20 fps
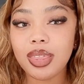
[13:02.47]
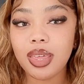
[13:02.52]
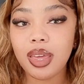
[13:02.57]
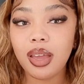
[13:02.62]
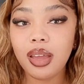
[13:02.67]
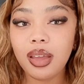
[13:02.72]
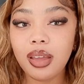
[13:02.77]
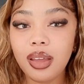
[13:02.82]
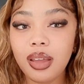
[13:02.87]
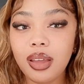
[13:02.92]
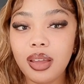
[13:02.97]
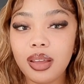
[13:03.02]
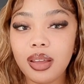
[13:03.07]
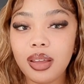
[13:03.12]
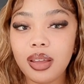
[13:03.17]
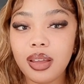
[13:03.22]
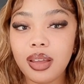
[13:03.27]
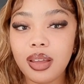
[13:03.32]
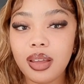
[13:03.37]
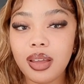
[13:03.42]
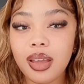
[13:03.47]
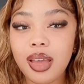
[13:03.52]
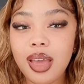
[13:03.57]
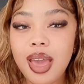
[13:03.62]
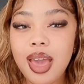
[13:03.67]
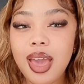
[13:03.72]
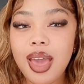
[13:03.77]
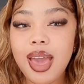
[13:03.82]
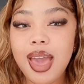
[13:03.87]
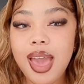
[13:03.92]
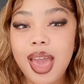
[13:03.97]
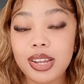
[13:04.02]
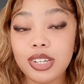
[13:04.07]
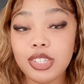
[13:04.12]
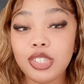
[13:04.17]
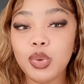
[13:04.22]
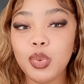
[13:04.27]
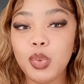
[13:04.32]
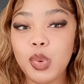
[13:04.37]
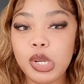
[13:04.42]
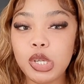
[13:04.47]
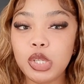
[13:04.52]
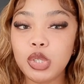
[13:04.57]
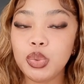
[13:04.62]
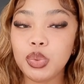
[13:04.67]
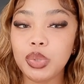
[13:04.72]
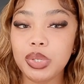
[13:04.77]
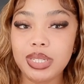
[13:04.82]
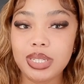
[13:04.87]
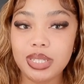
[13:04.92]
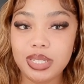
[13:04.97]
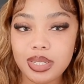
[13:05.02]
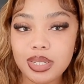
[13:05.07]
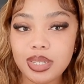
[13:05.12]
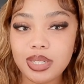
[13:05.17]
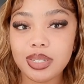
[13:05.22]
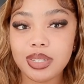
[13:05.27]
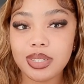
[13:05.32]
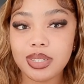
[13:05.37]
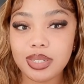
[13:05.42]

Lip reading: thing, and she went to eat